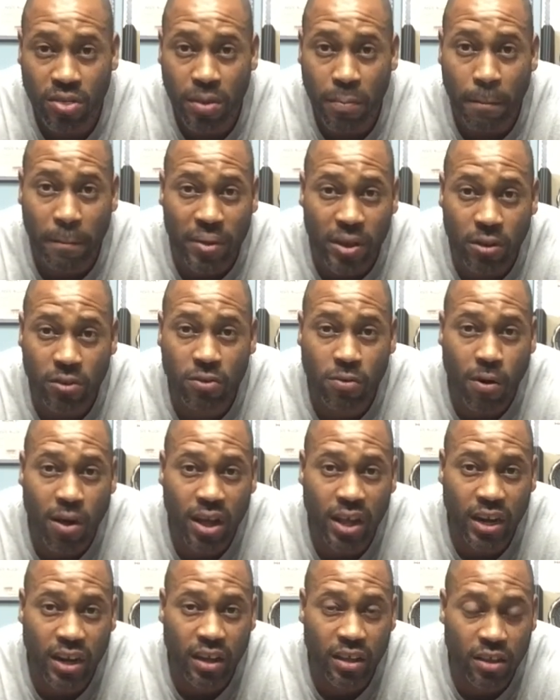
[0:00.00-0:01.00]
The build
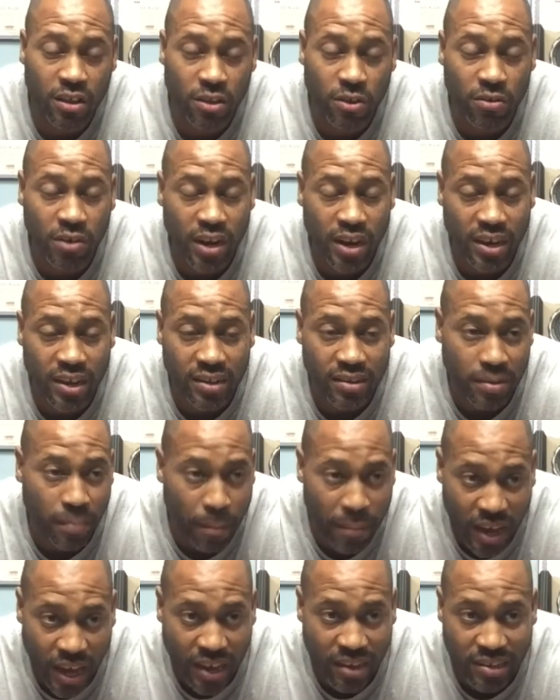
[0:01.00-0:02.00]
quality on the unit is
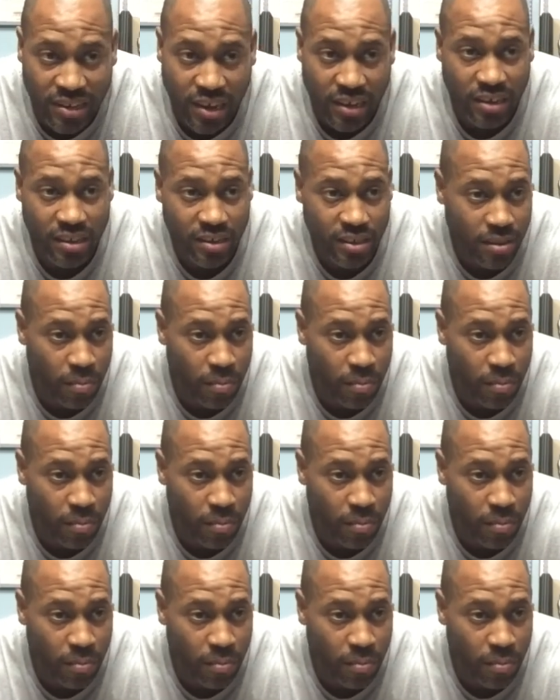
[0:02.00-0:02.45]
amazing.